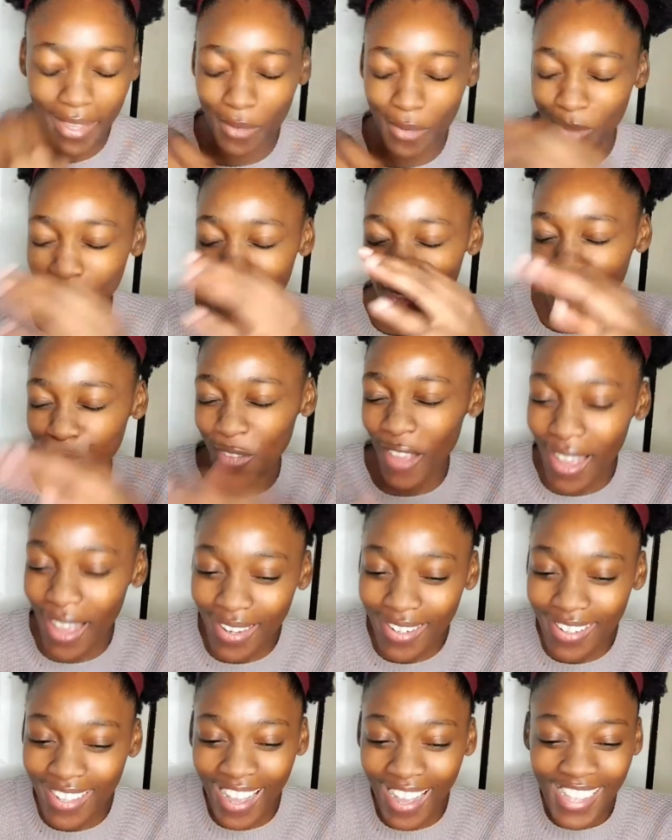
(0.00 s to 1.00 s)
It was
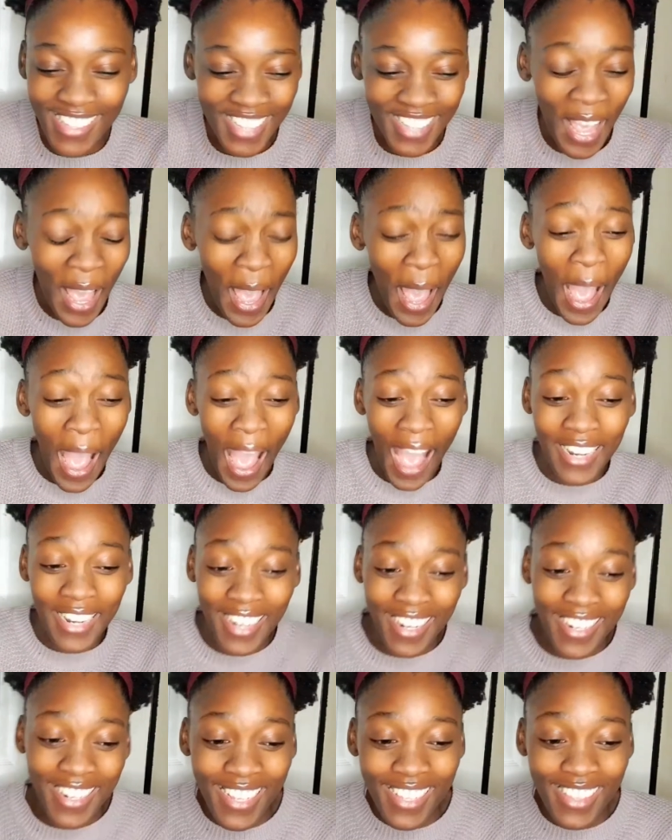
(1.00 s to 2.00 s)
fun, guys.
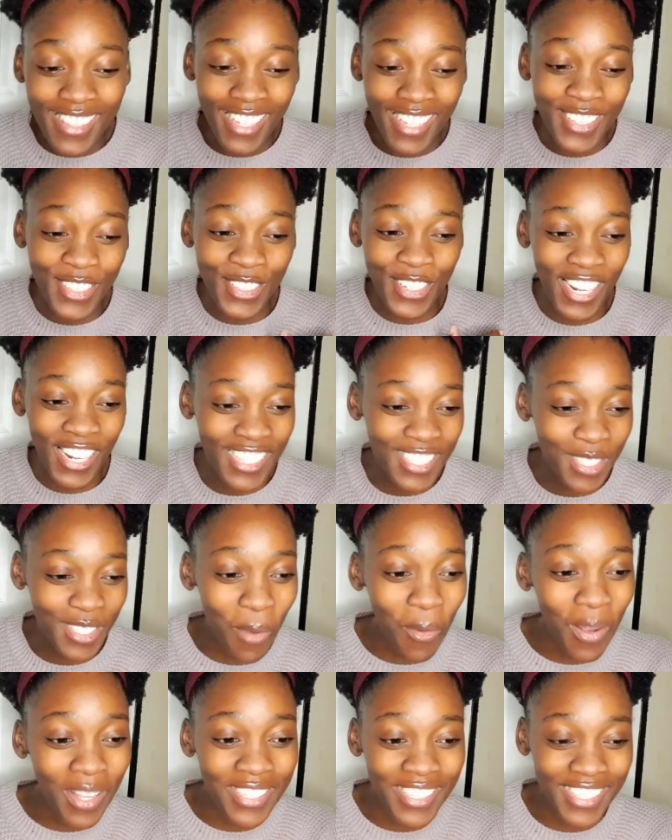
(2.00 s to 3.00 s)
Underneath that dress,
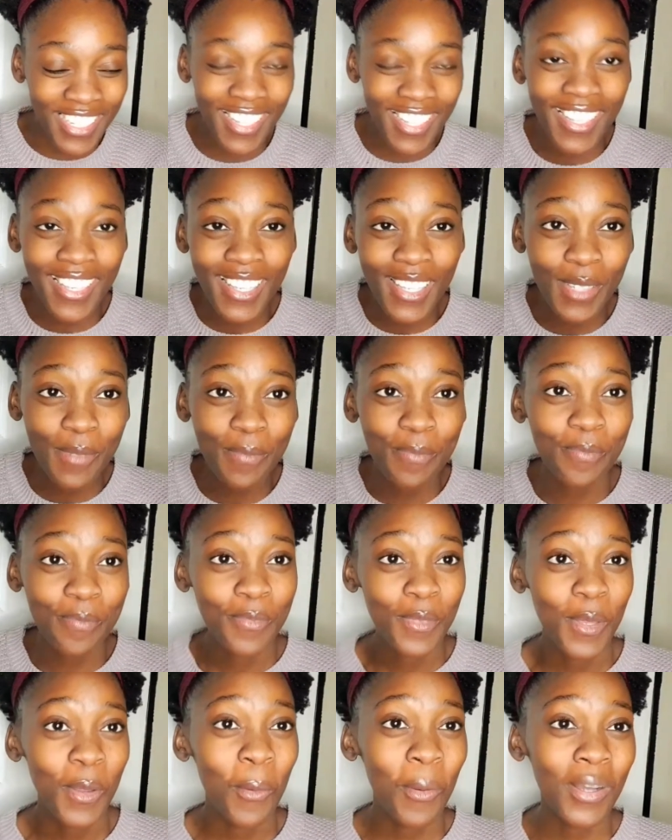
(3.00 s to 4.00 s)
there was
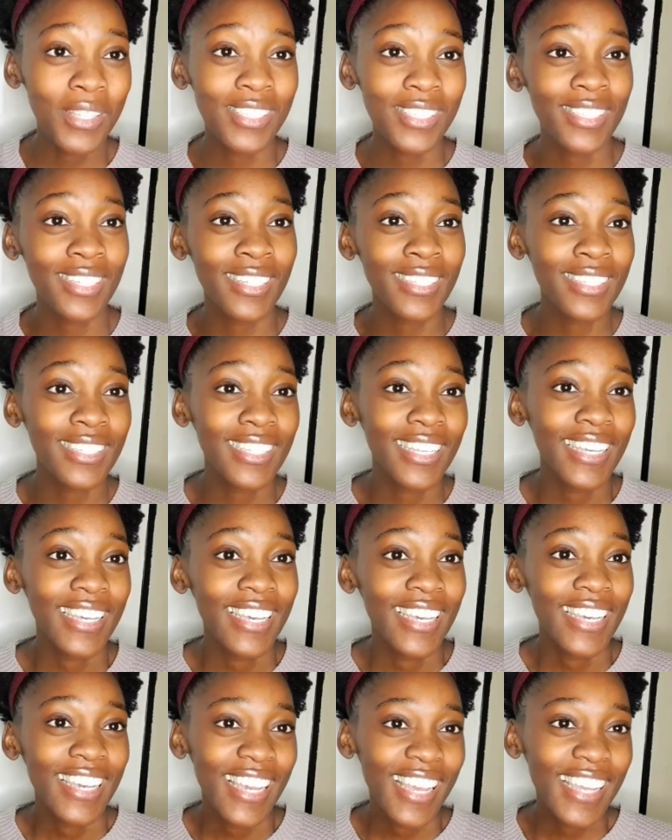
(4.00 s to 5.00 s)
what's this?
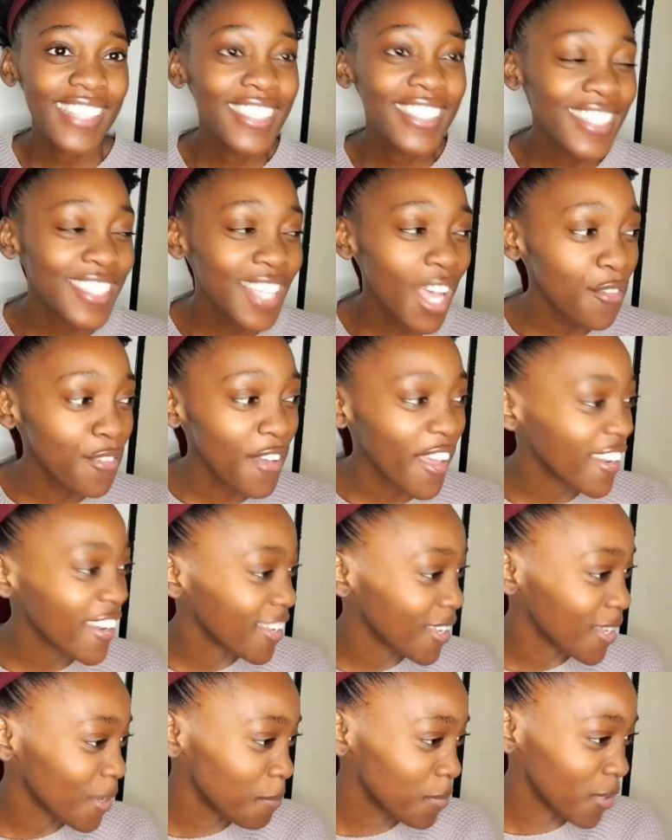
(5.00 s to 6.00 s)
Is it a tavern?
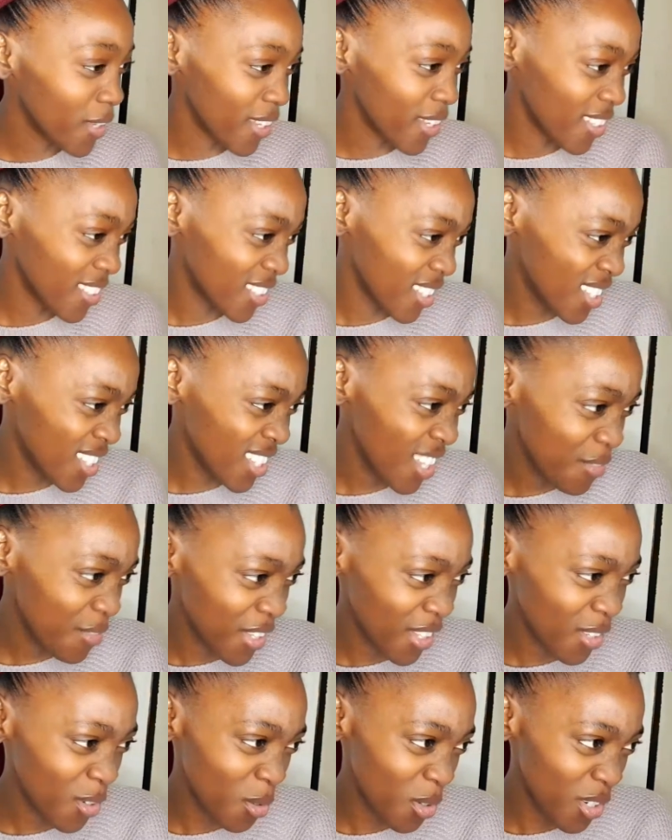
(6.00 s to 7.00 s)
Is it a
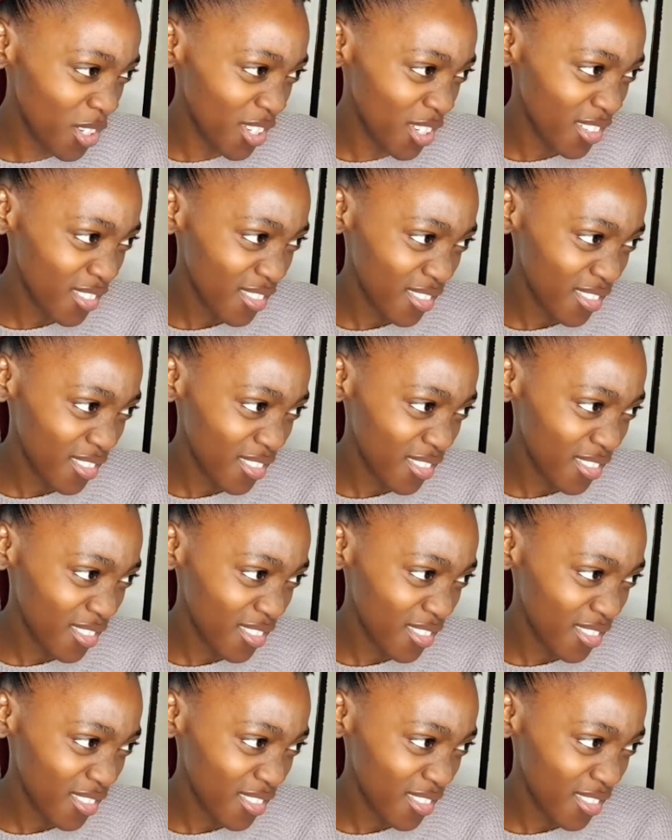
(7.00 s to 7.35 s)
tavern?